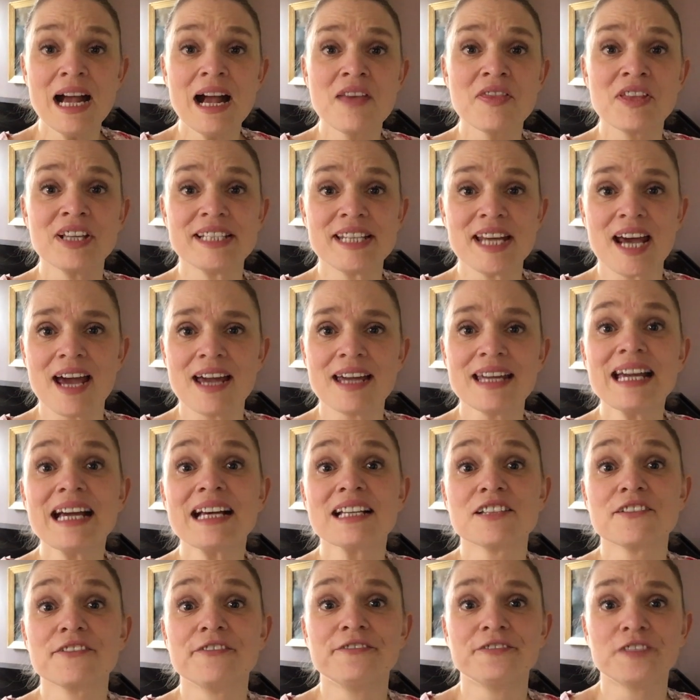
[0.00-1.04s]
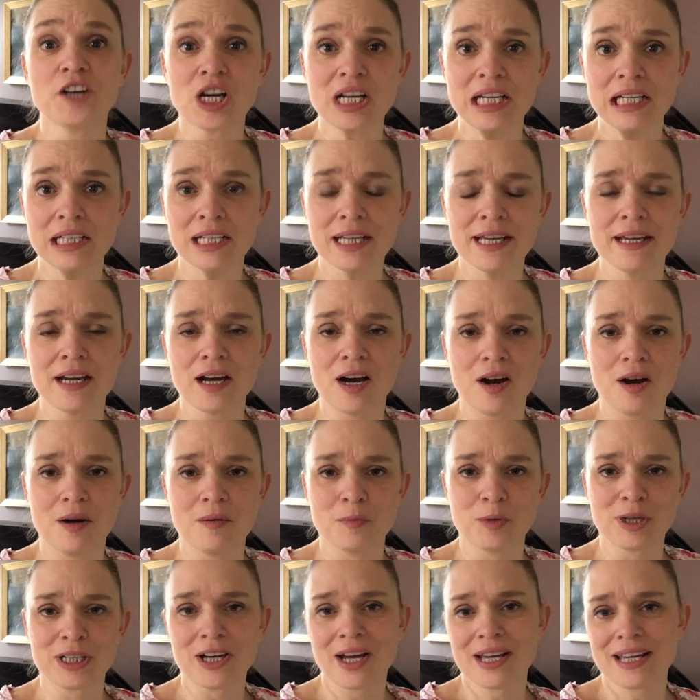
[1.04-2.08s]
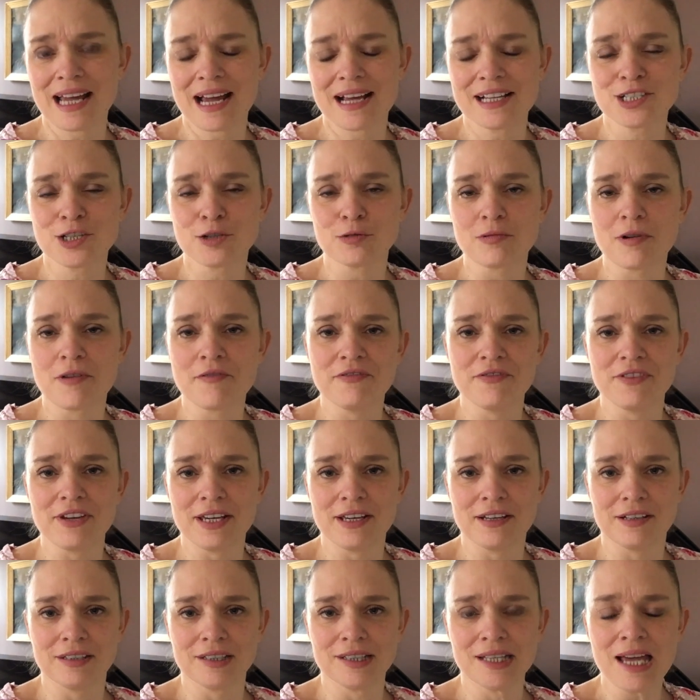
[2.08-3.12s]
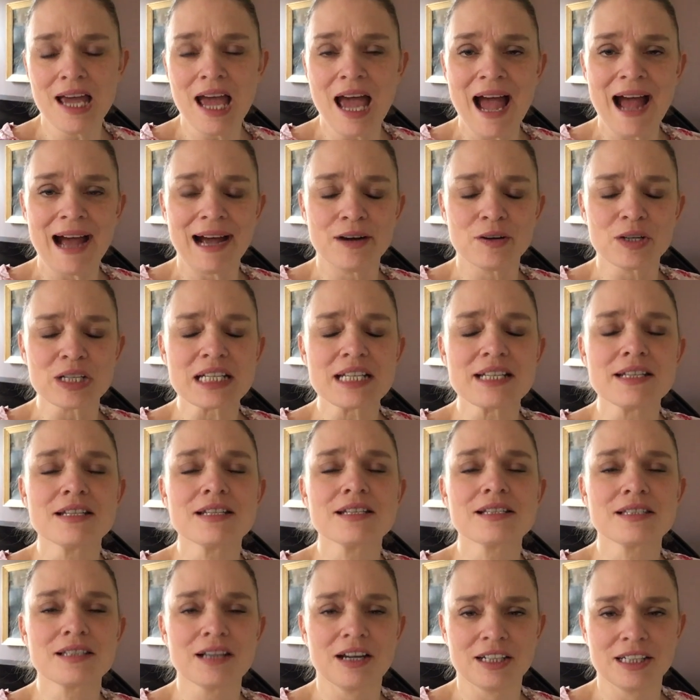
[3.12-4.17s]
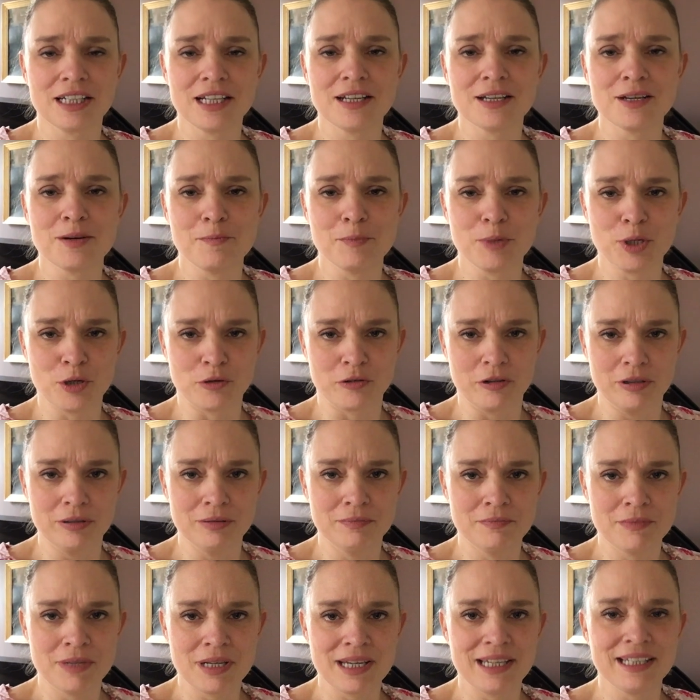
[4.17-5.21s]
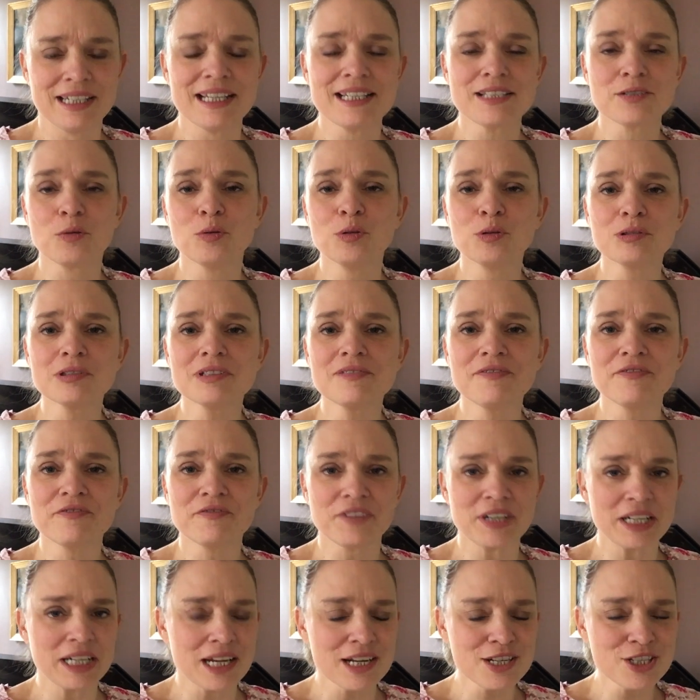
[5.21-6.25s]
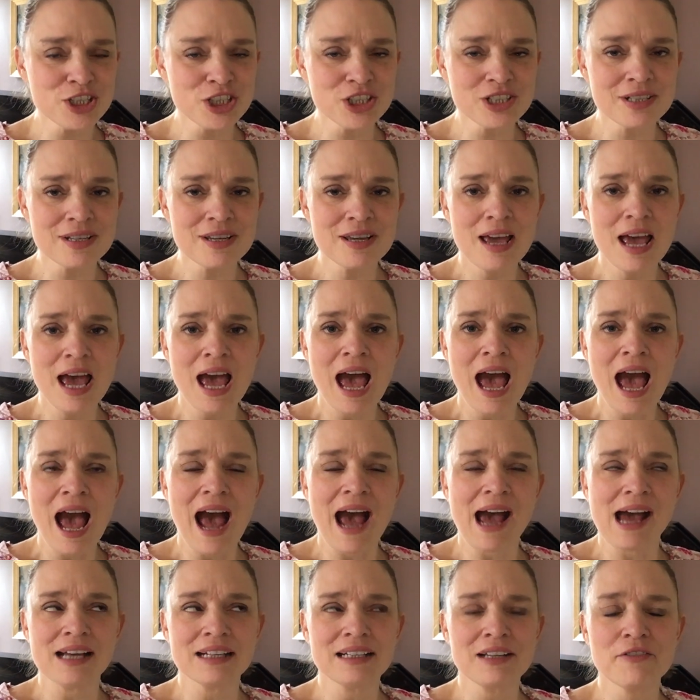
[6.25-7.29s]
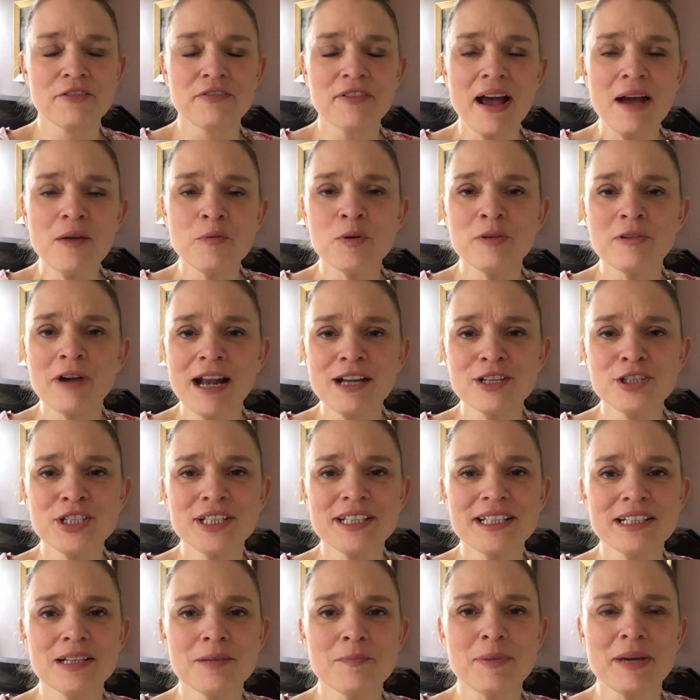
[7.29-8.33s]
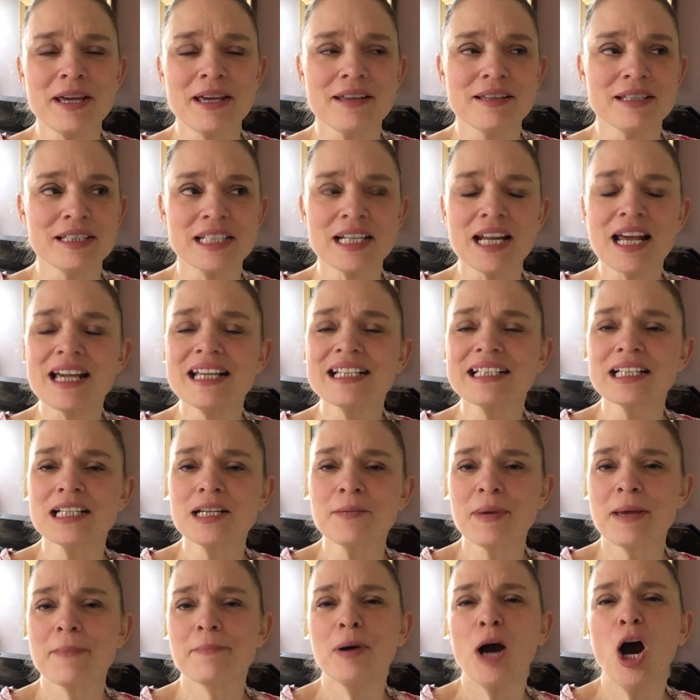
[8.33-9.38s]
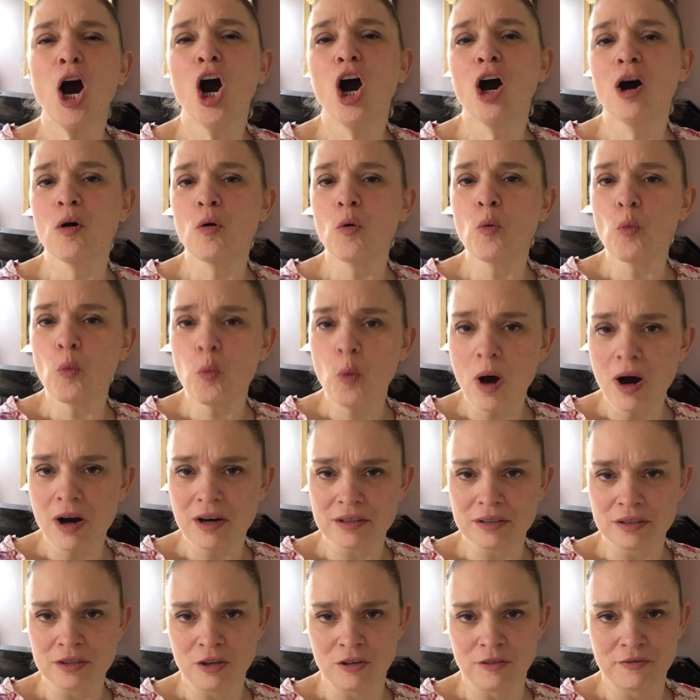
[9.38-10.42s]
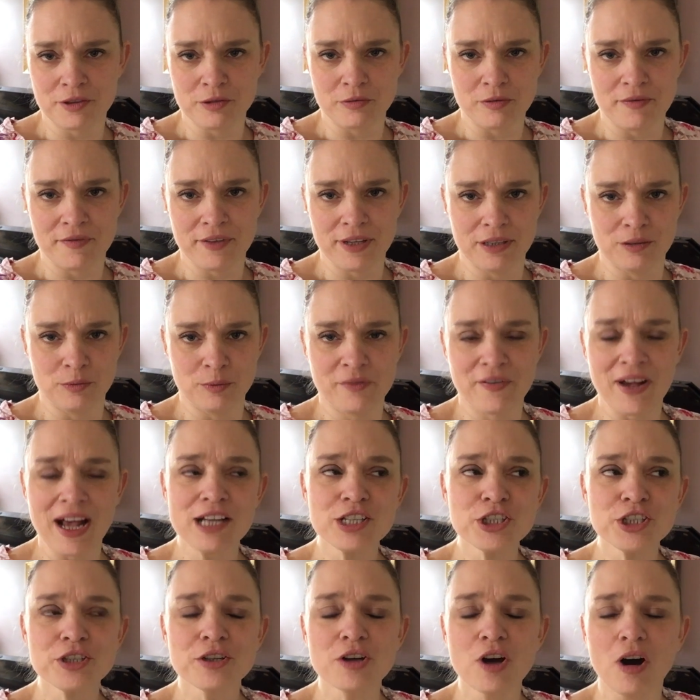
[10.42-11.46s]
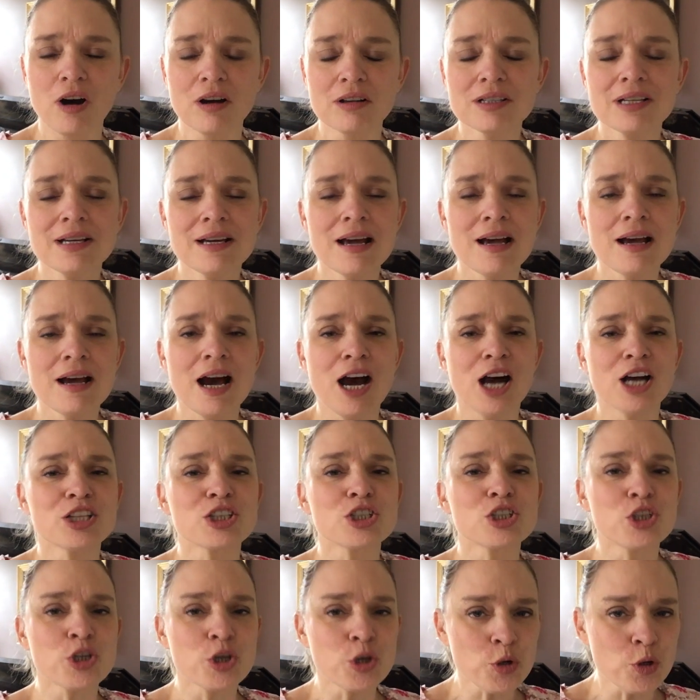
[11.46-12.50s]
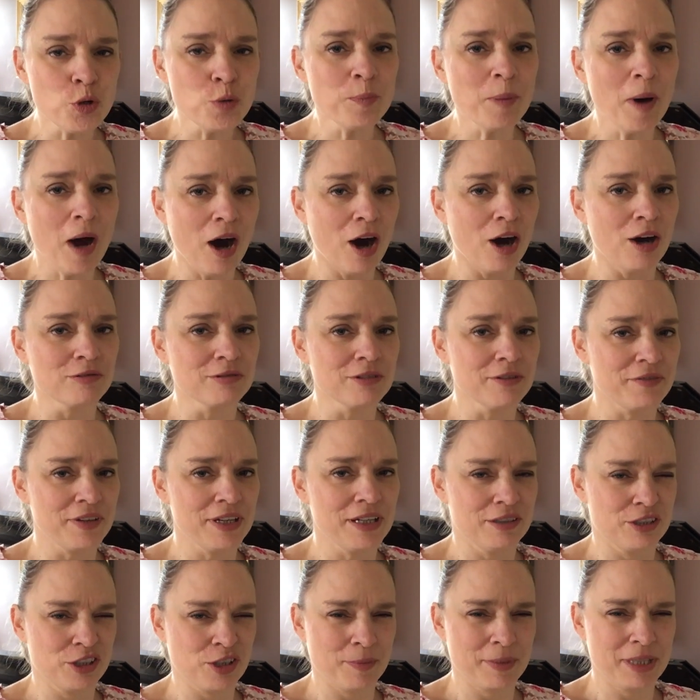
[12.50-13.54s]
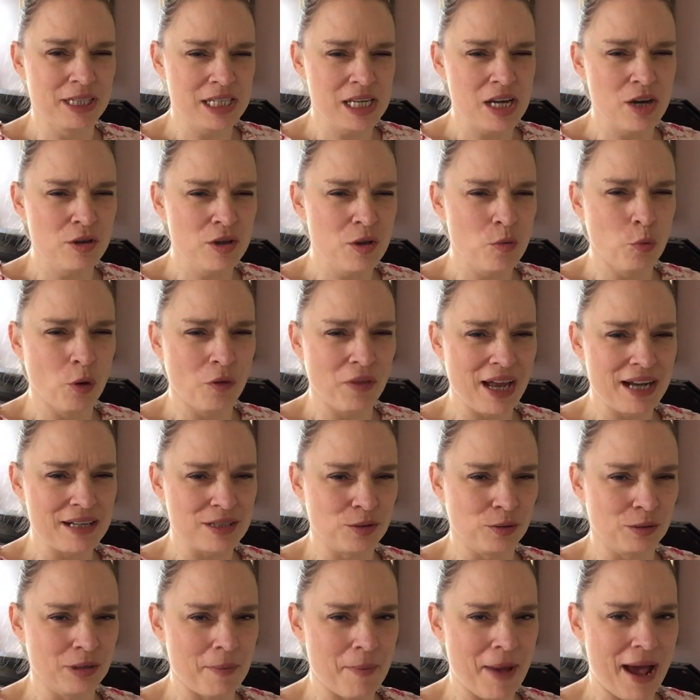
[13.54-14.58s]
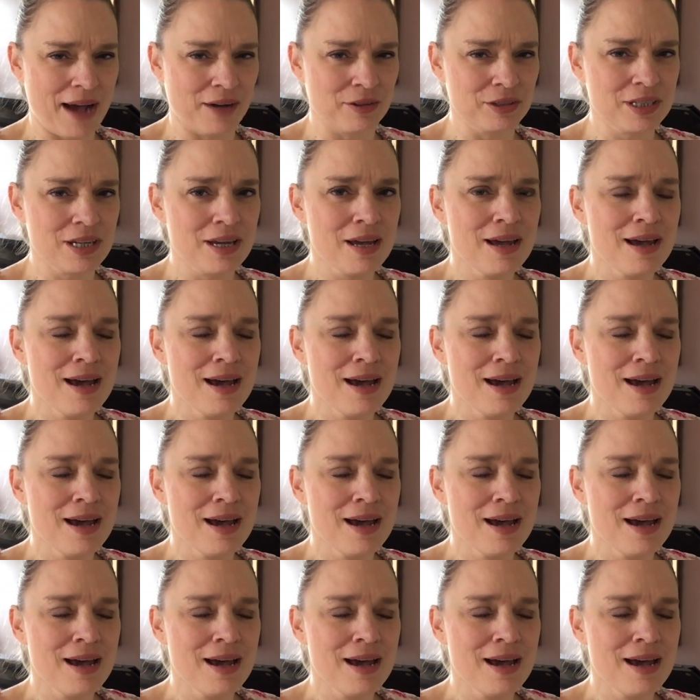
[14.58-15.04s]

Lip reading: The day has finally come when I get to reveal our stunning mural. It is all finished, and in fact today is going to be part one of the reveal. We've actually got a two-part reveal, so I'm going to tell you what that's all about